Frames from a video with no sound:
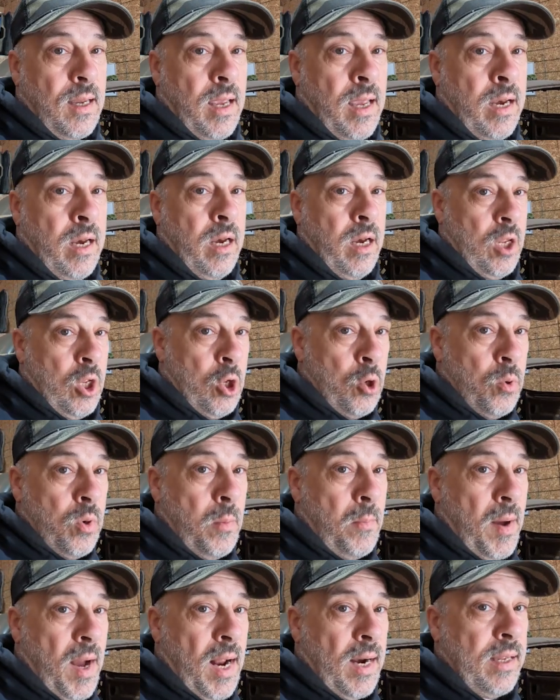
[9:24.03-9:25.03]
And in a
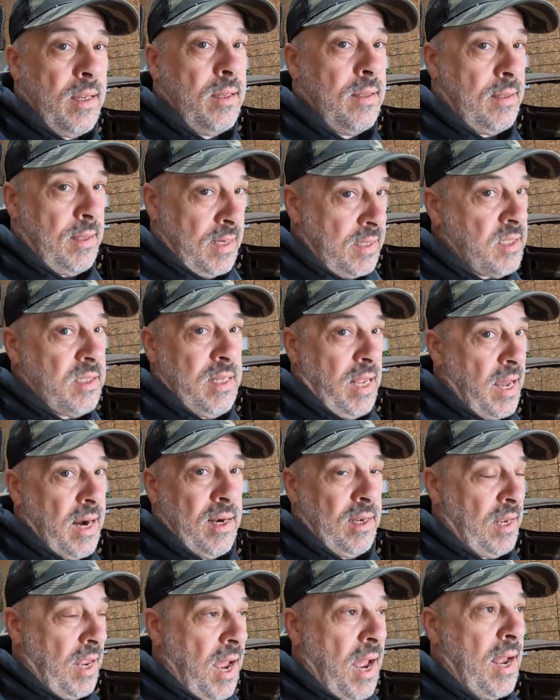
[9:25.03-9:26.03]
unibody, that's not
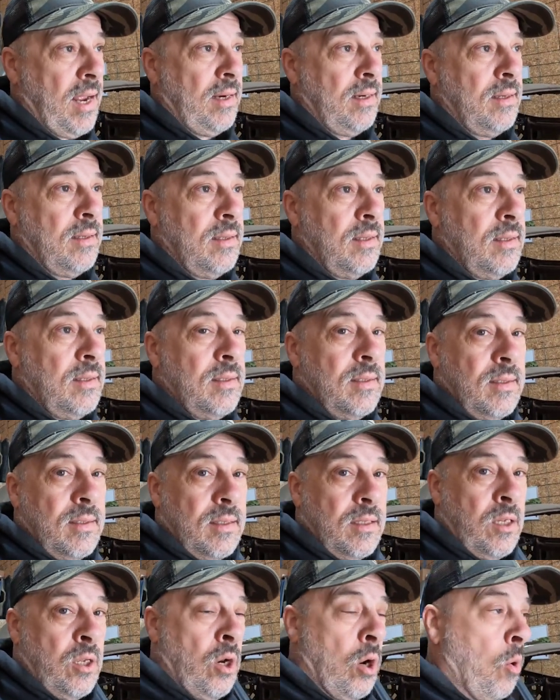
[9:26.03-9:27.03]
a lot.
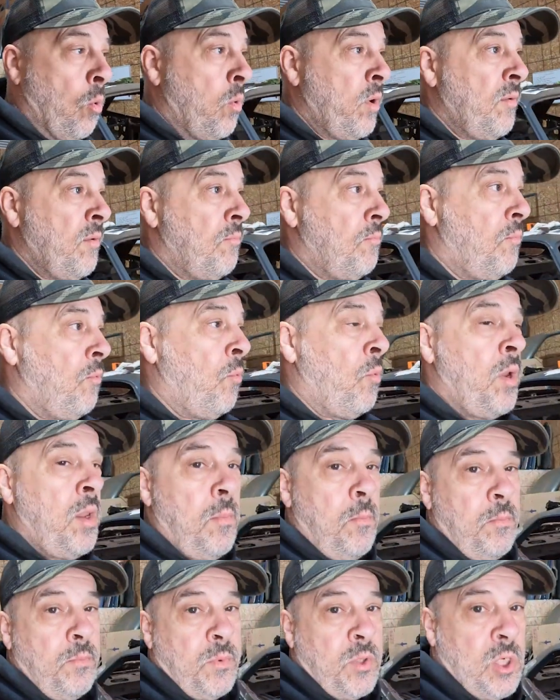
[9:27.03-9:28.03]
You know,
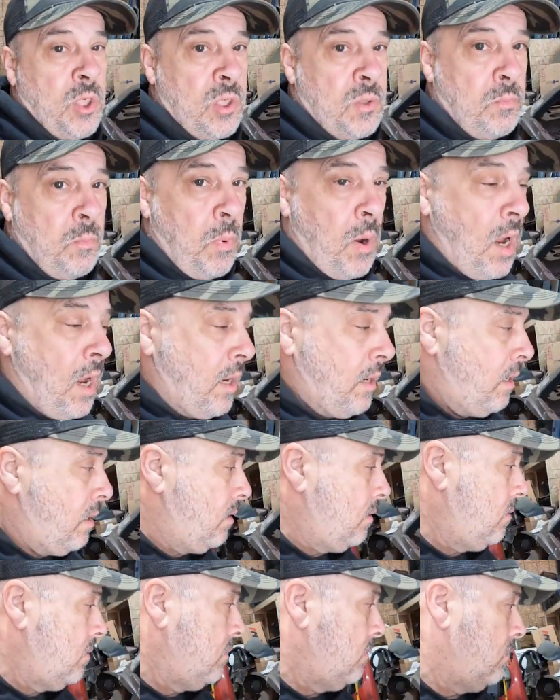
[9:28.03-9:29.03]
we've just bought
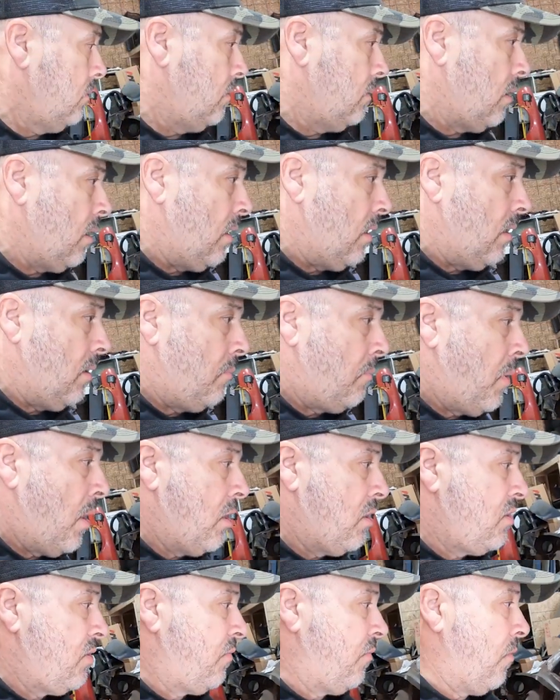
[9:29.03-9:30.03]

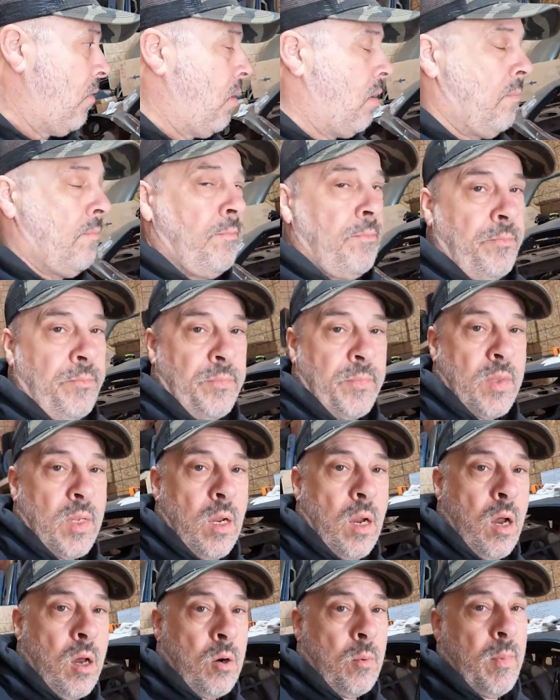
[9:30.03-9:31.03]
parts from
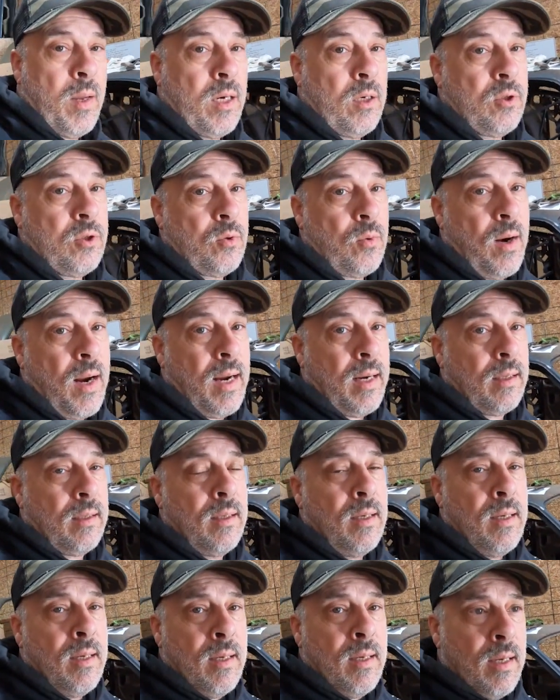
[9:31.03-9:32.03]
Autometal Direct,
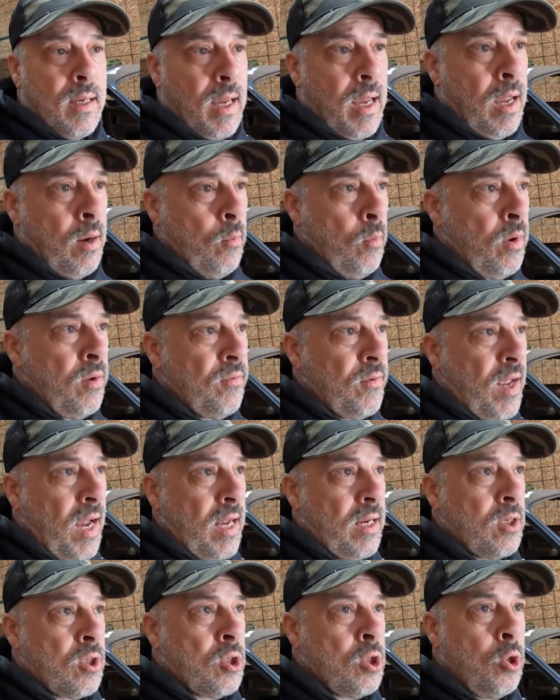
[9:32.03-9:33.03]
and we've
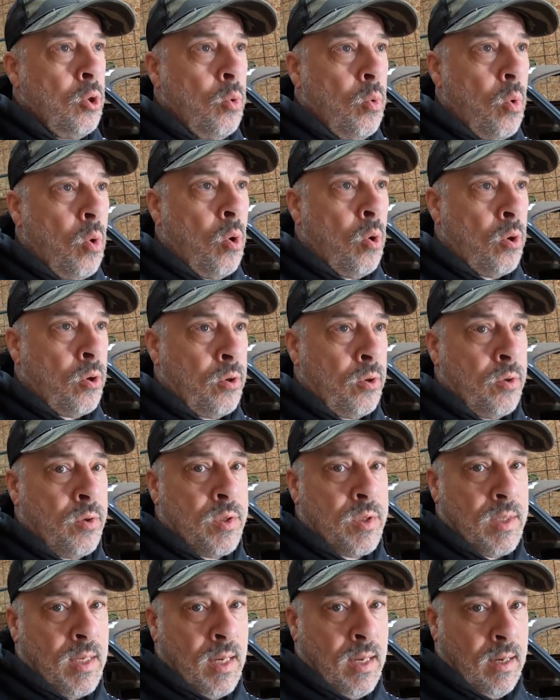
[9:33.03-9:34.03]
got 2
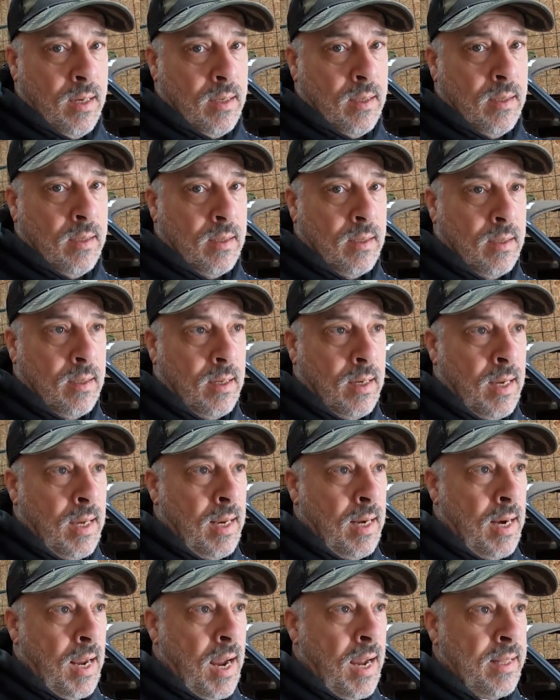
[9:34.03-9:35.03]
orders in,
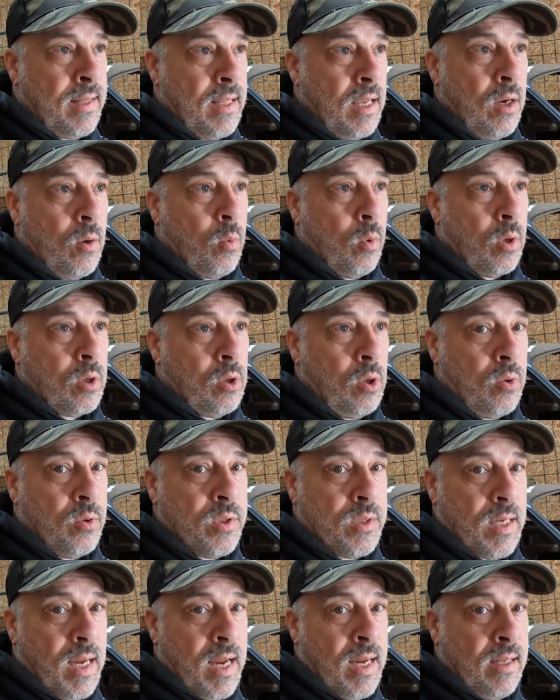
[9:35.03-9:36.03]
and I think we're
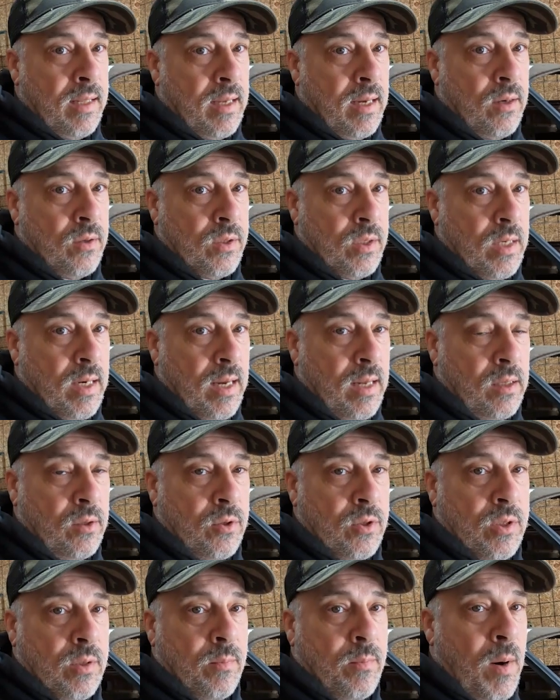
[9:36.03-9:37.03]
close to
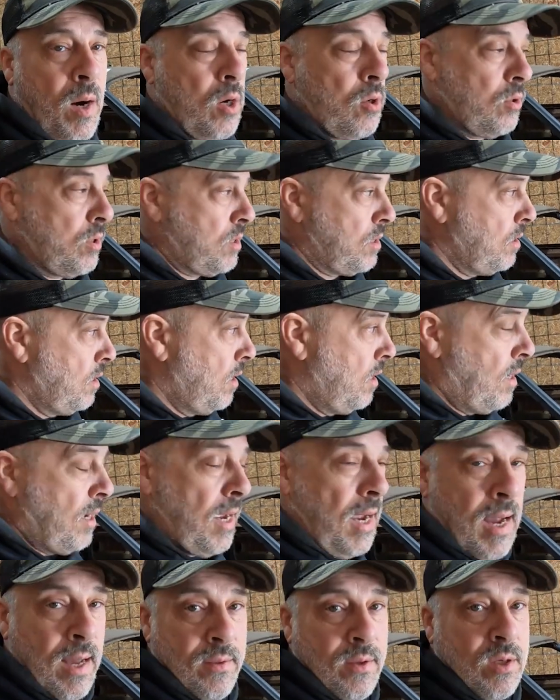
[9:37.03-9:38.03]
$8,000 in parts
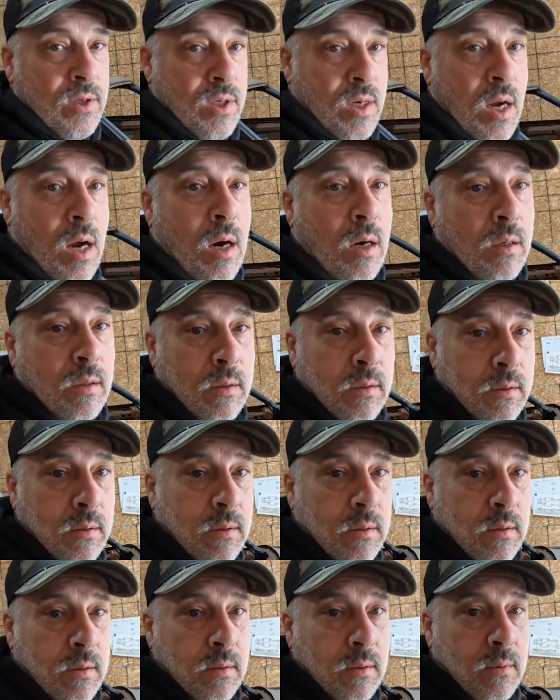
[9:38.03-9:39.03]
on this car
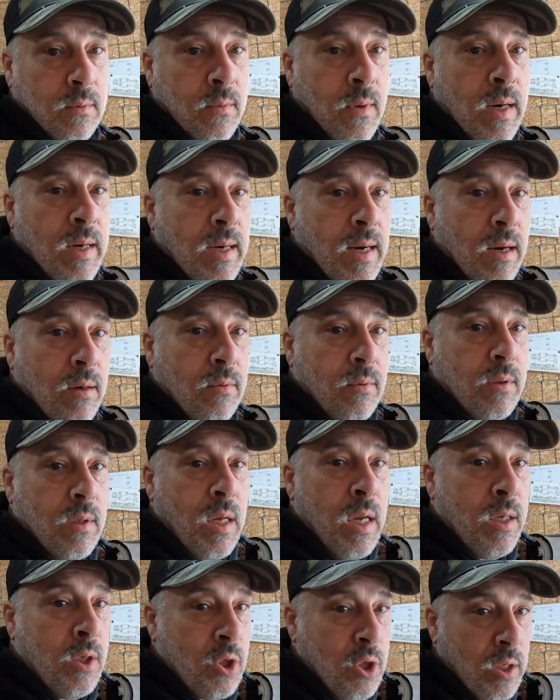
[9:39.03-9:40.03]
right now,
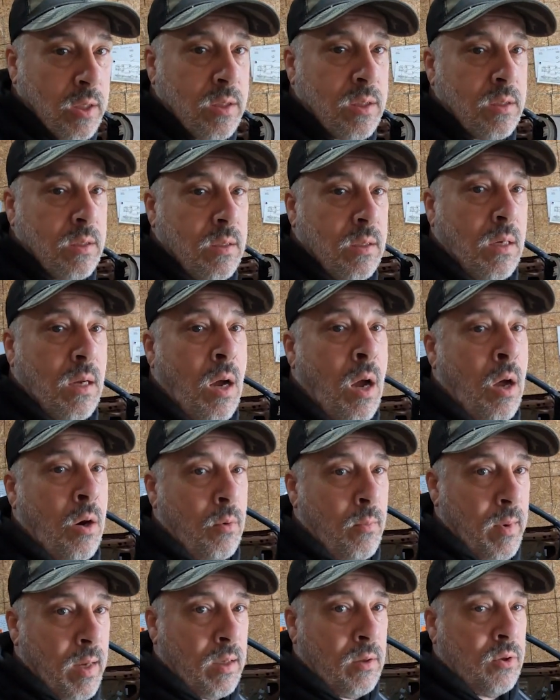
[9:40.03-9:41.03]
in just
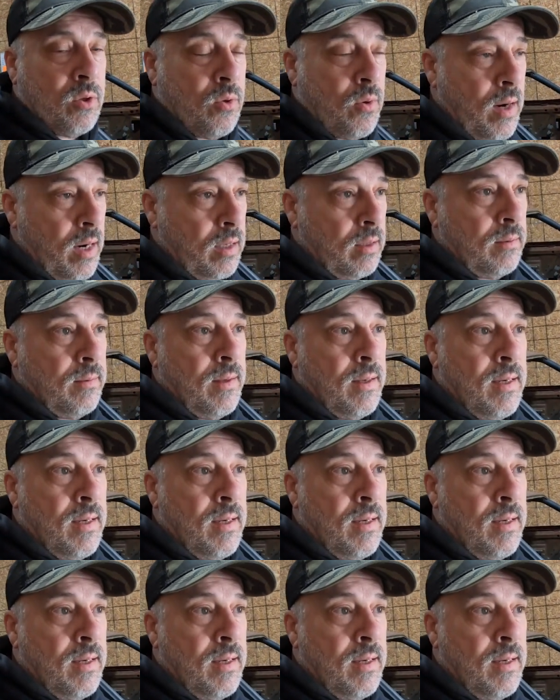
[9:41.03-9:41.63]
Autometal Direct.